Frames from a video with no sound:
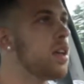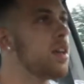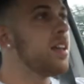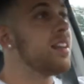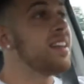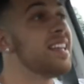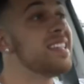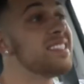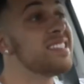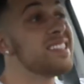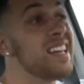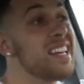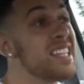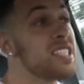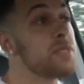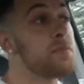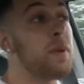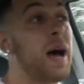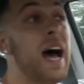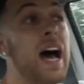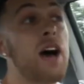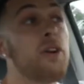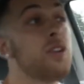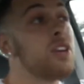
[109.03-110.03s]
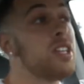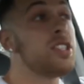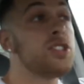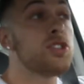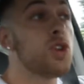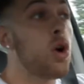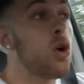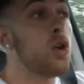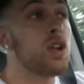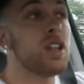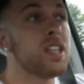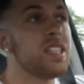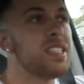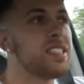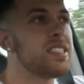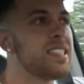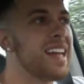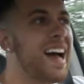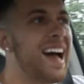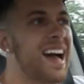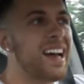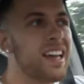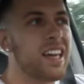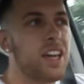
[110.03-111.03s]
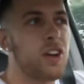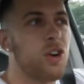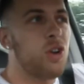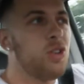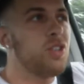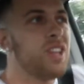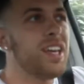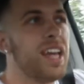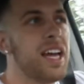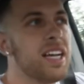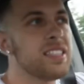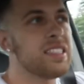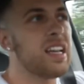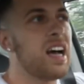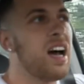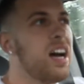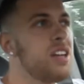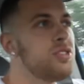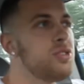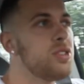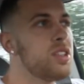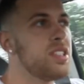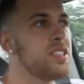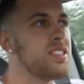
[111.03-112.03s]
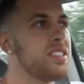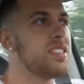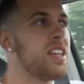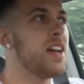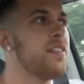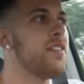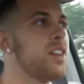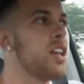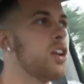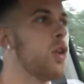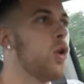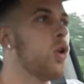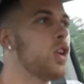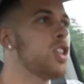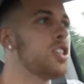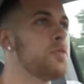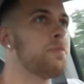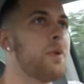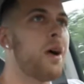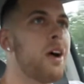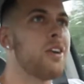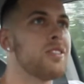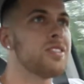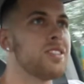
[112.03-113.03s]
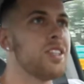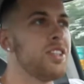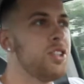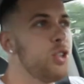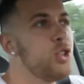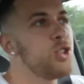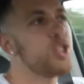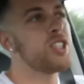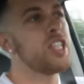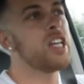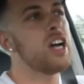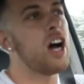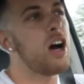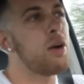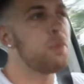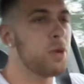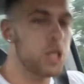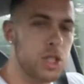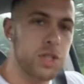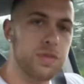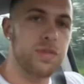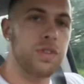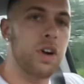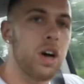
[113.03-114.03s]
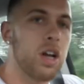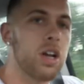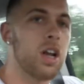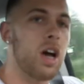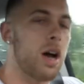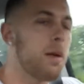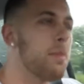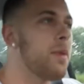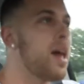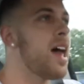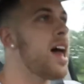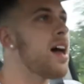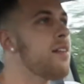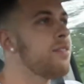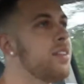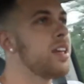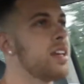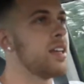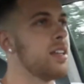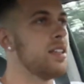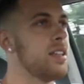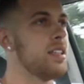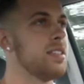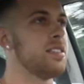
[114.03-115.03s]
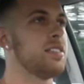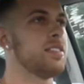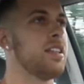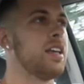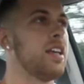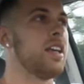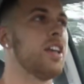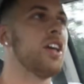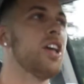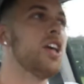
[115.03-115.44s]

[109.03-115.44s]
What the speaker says: This thing's power is totally stock. It only has 170 horsepower, and you see how much fun I'm having in this thing.